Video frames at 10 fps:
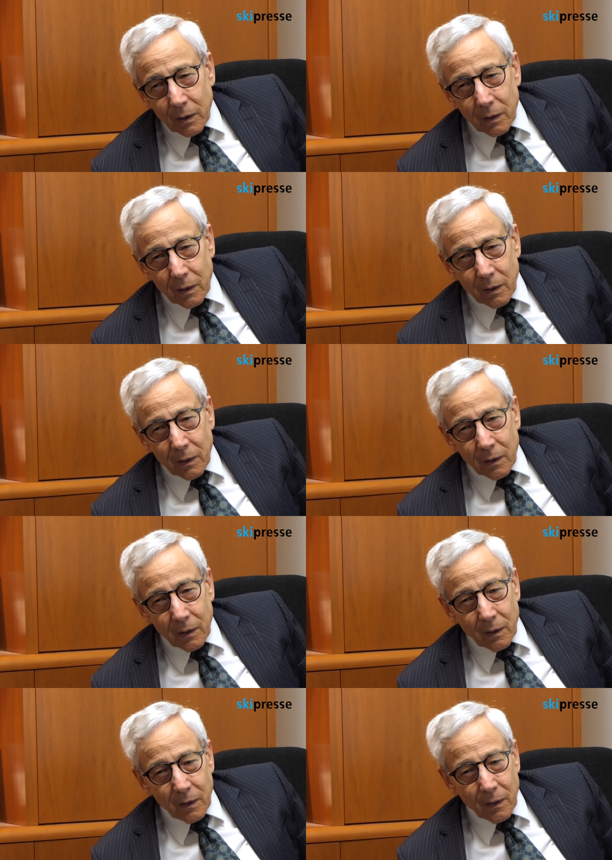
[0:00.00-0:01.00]

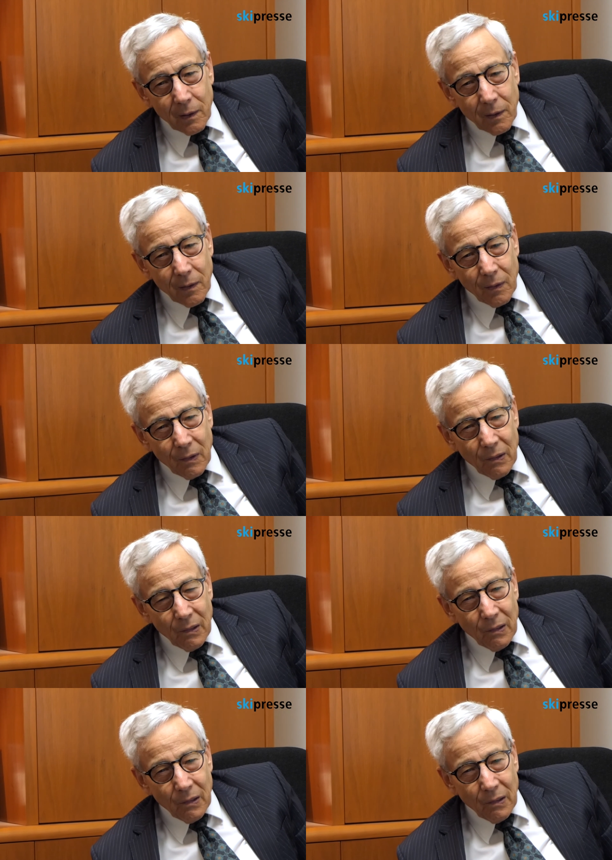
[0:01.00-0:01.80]
Nothing is said.